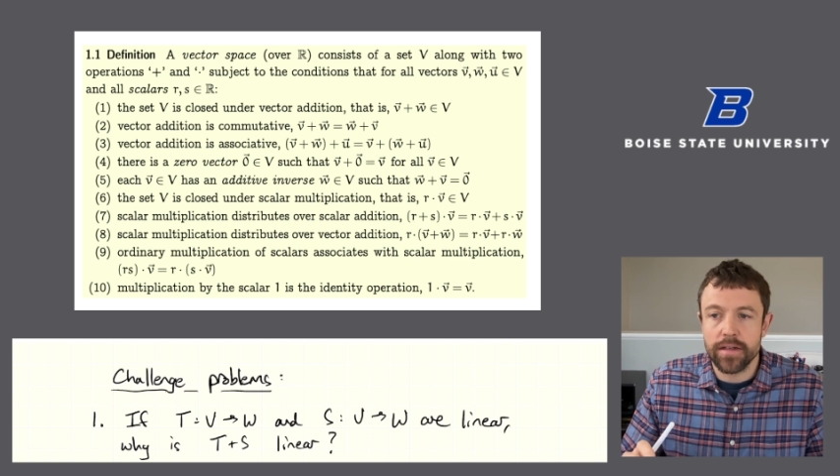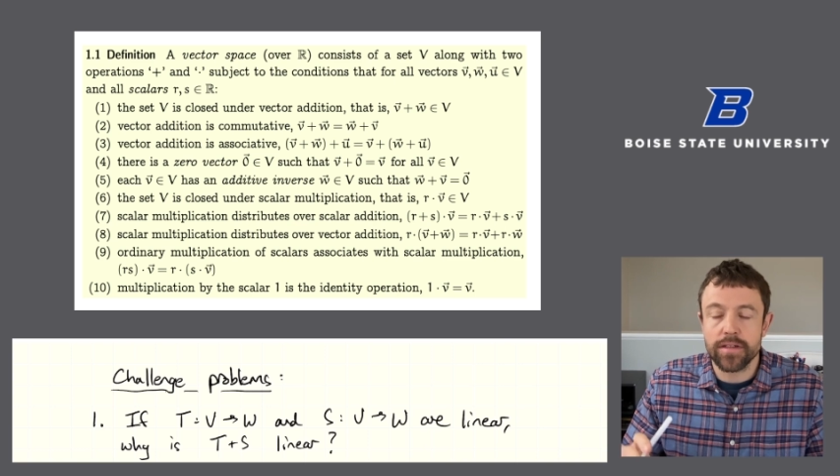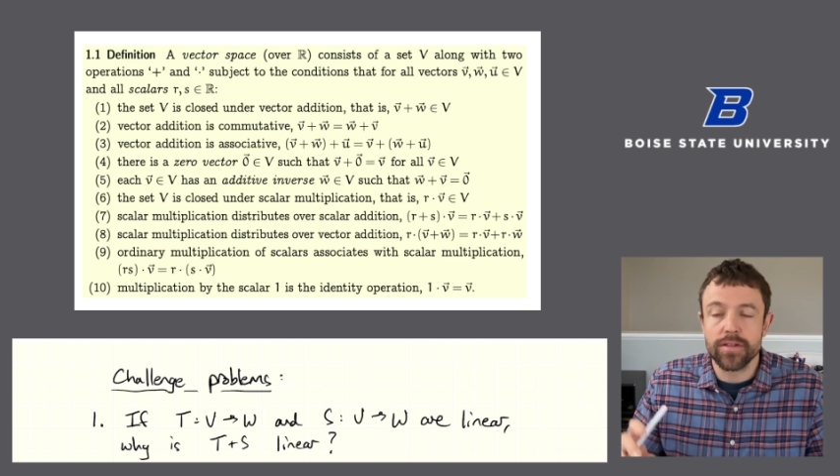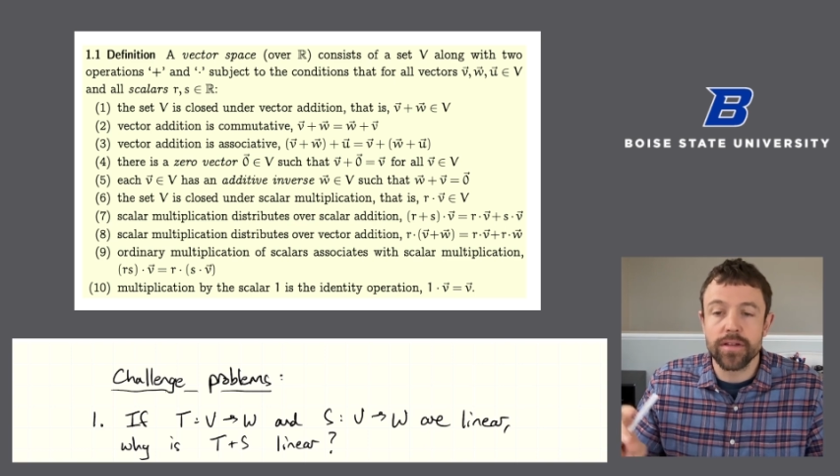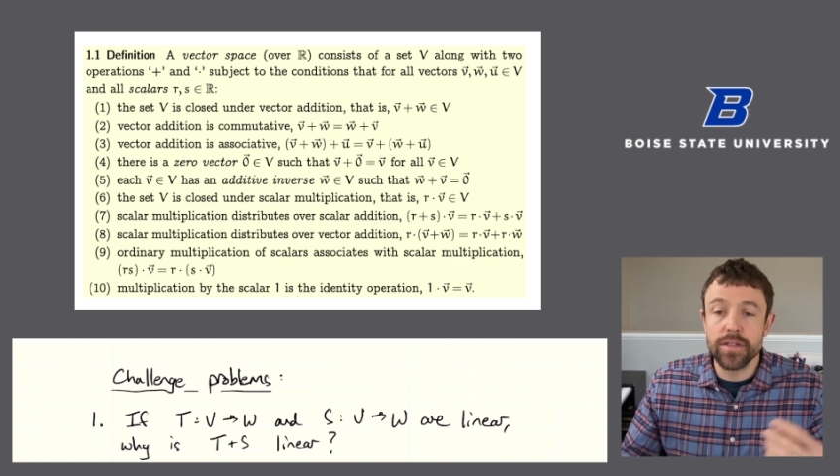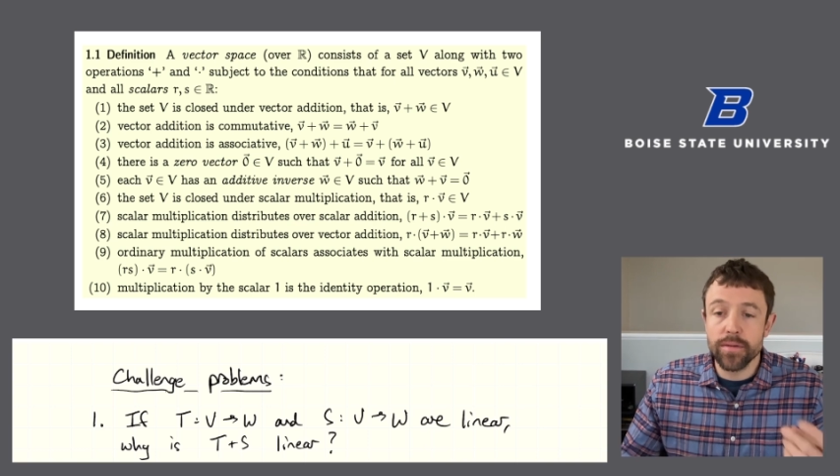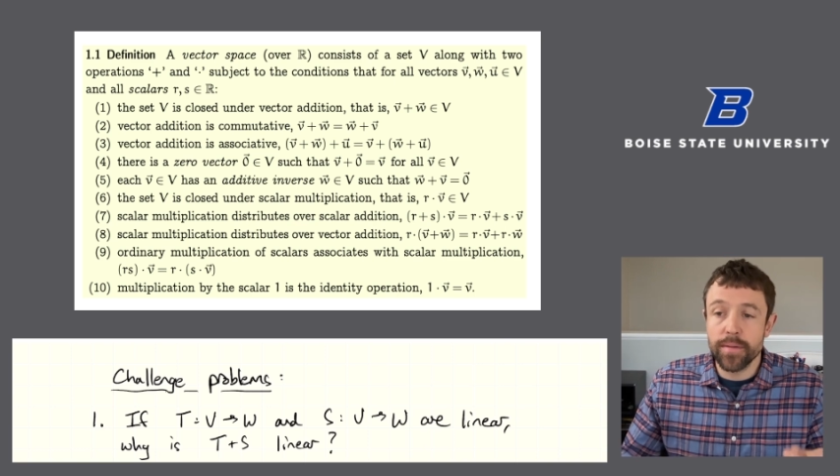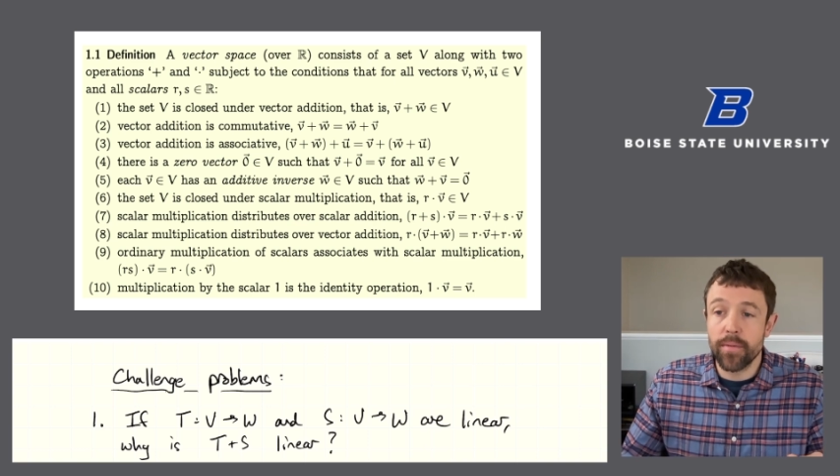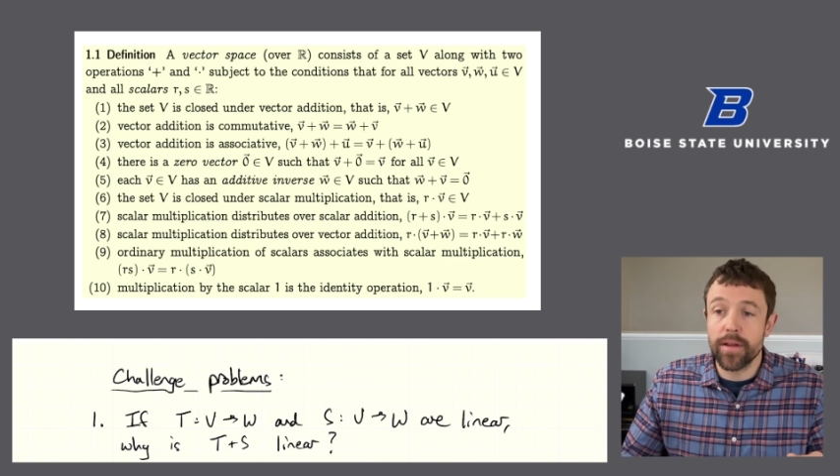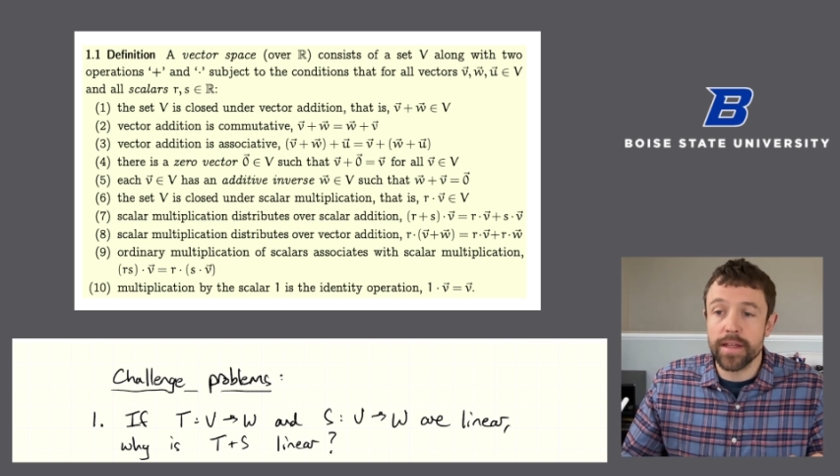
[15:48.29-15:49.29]
So this would be
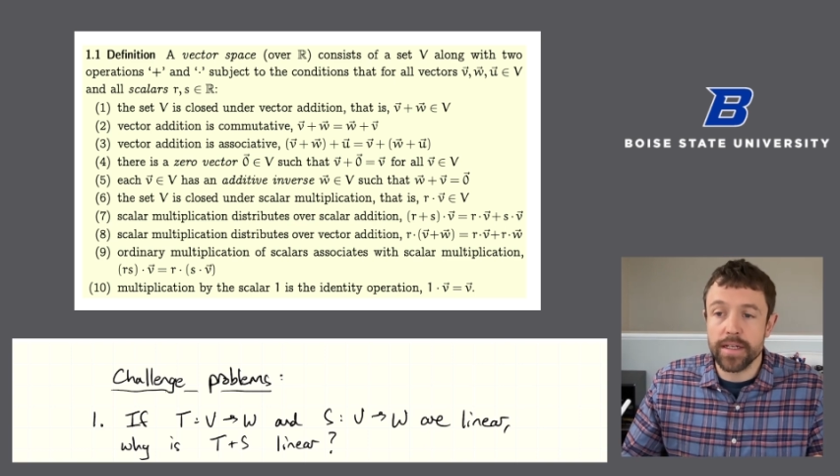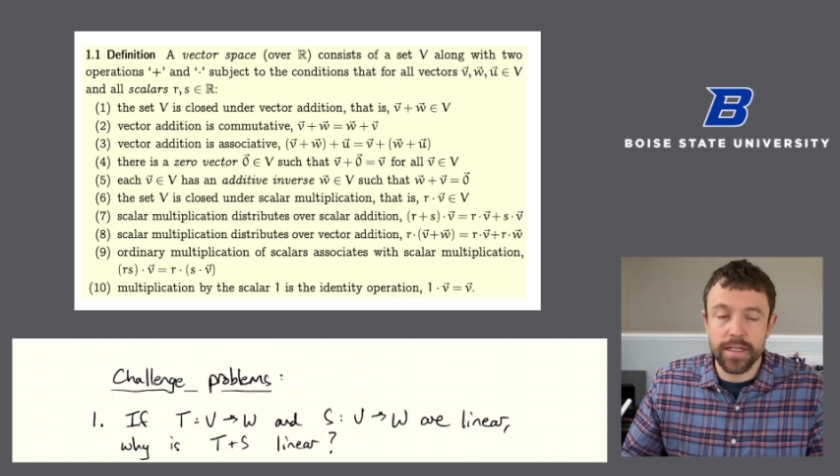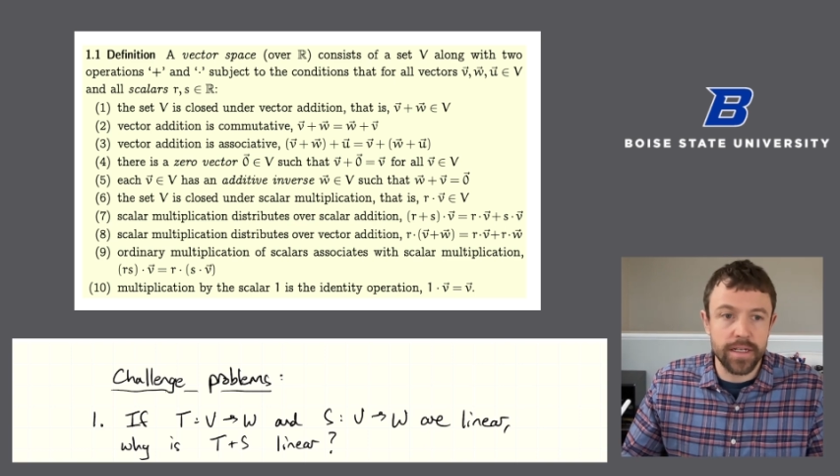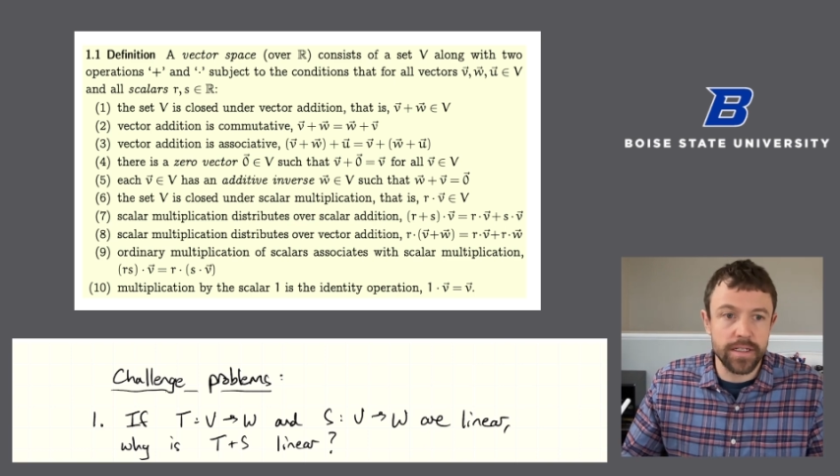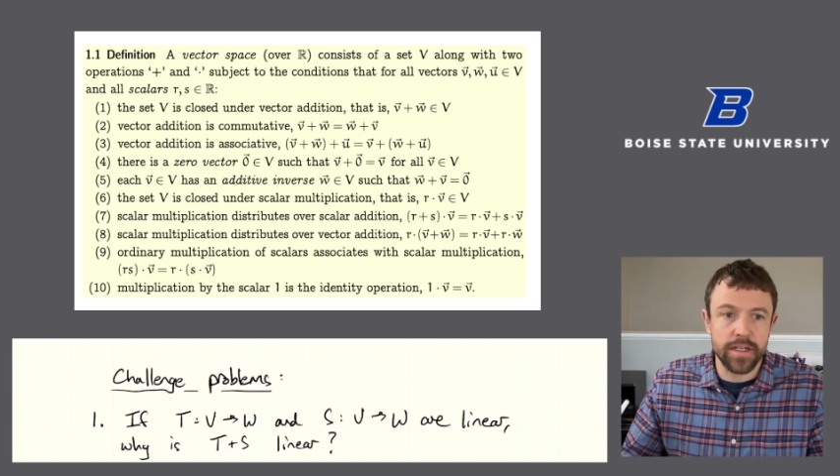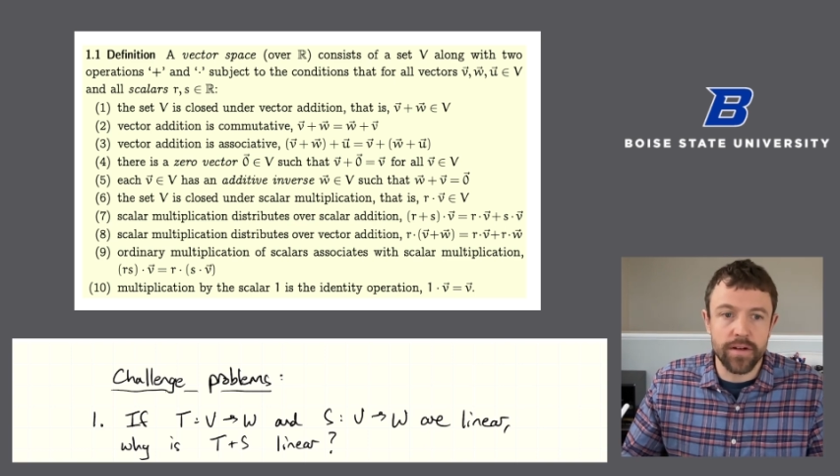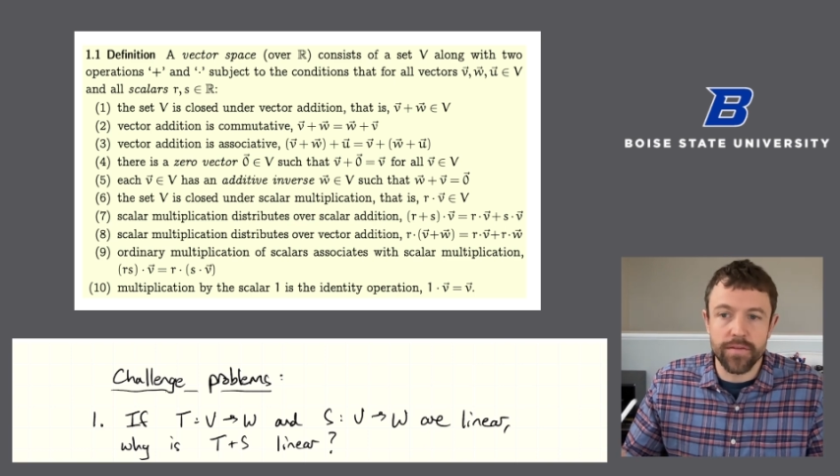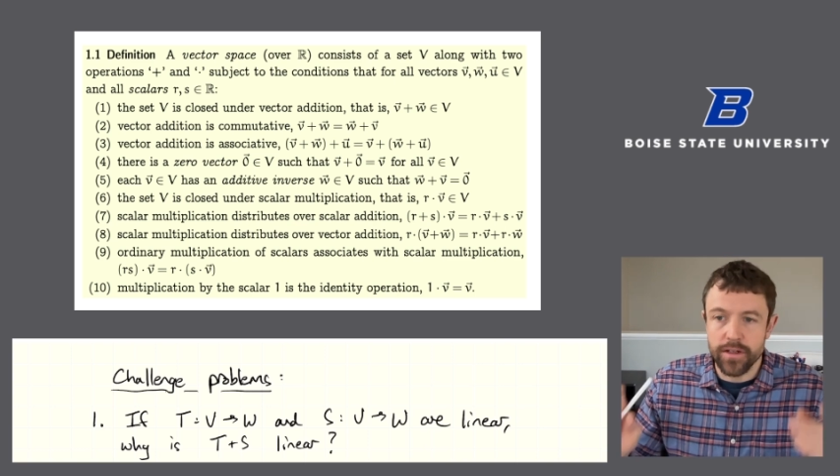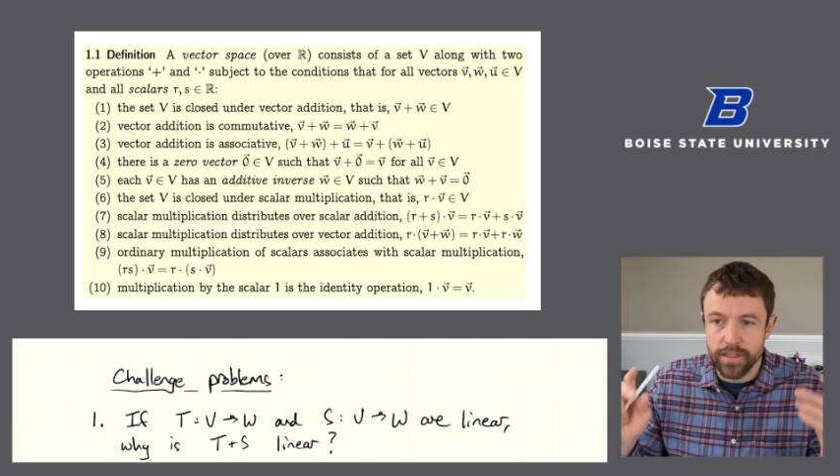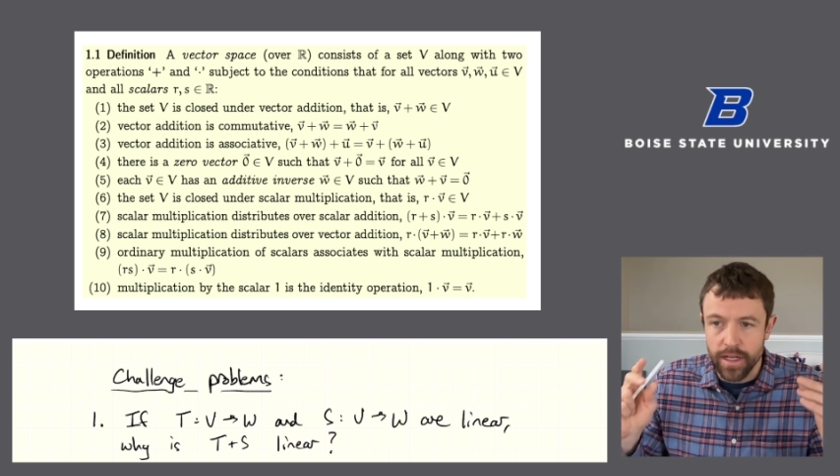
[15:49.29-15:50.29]
one thing to consider for
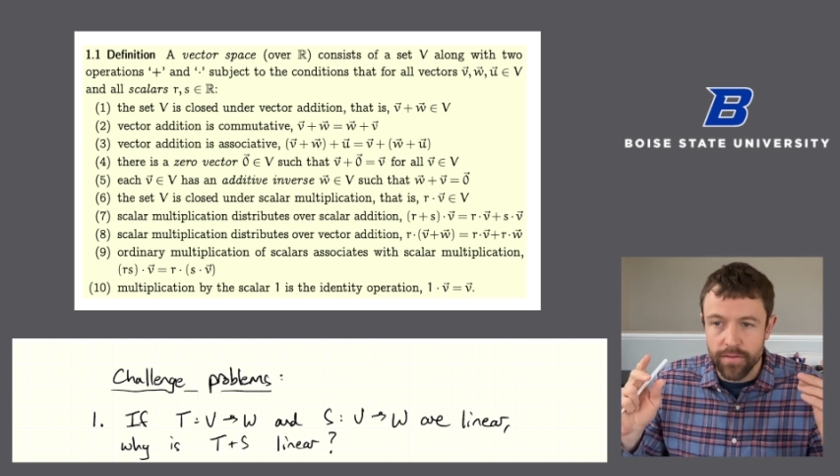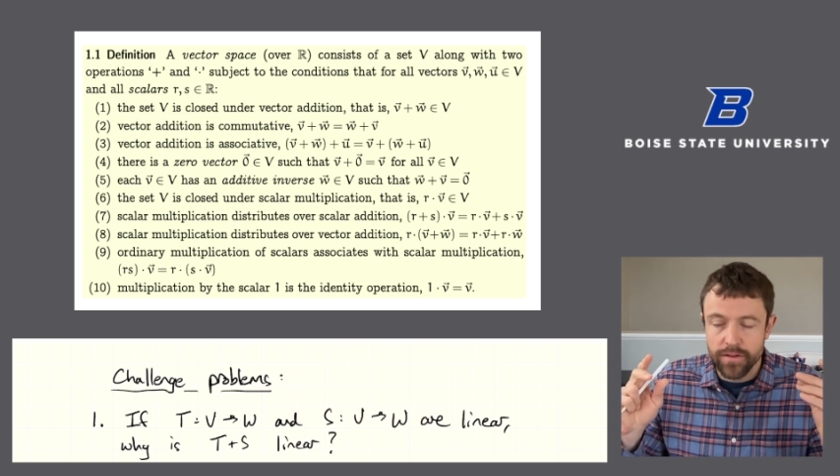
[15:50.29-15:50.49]
yourself.